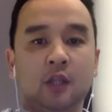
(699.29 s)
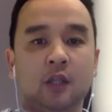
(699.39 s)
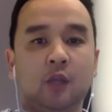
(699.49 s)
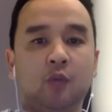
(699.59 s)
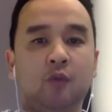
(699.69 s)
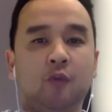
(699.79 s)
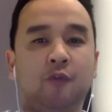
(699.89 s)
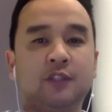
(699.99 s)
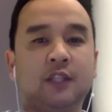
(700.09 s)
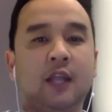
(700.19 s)
Can we
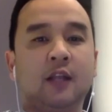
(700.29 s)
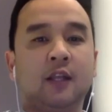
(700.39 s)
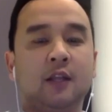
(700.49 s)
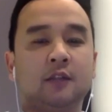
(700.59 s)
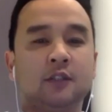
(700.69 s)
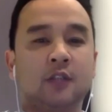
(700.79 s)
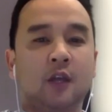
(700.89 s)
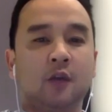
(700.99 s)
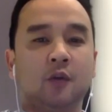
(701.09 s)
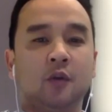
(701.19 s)
revisit that again? So,